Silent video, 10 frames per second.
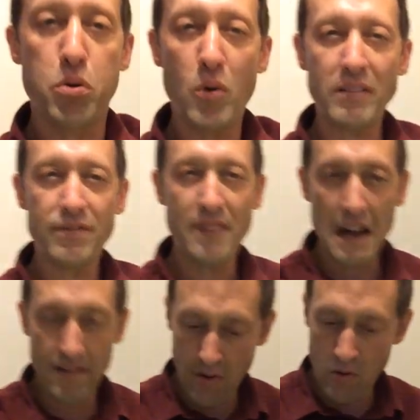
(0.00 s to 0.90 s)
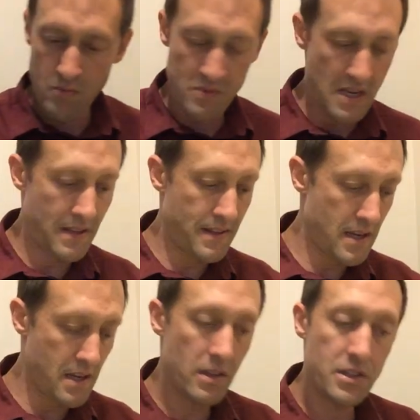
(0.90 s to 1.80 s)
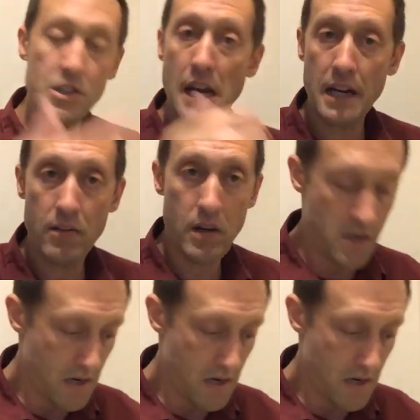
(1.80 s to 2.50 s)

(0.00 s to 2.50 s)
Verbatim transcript: 0.5 ohms, I think. Let's check it right